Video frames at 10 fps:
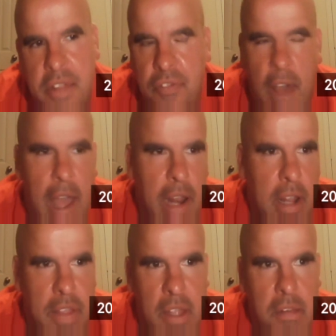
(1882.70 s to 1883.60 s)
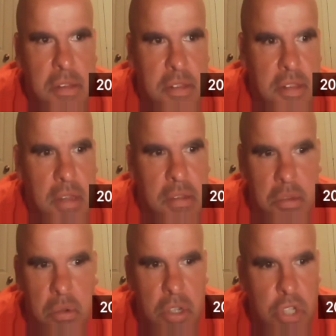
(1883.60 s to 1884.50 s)
fine. Things
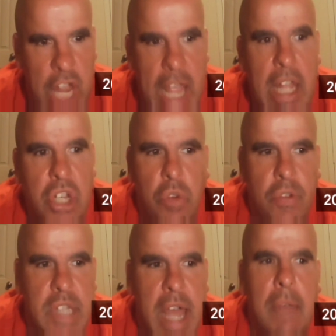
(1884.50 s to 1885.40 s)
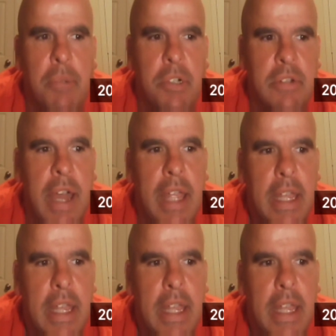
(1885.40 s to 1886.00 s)
sort of change over time, but